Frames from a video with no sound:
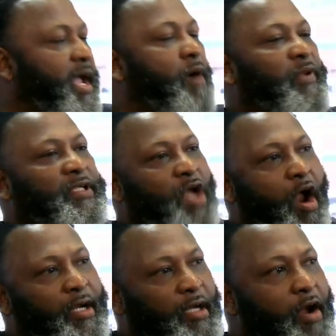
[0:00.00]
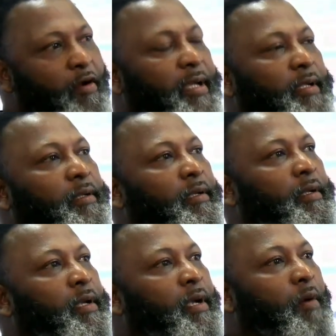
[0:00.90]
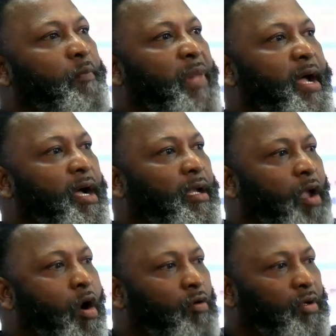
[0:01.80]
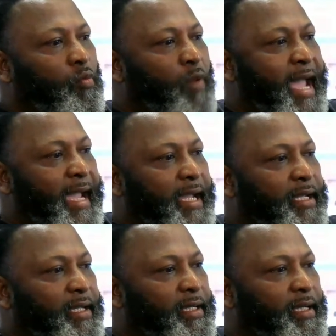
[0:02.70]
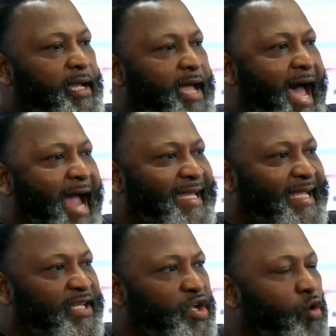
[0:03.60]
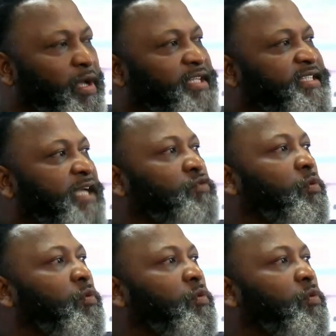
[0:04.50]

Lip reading: And we started learning. But along the way, I didn't know his sexual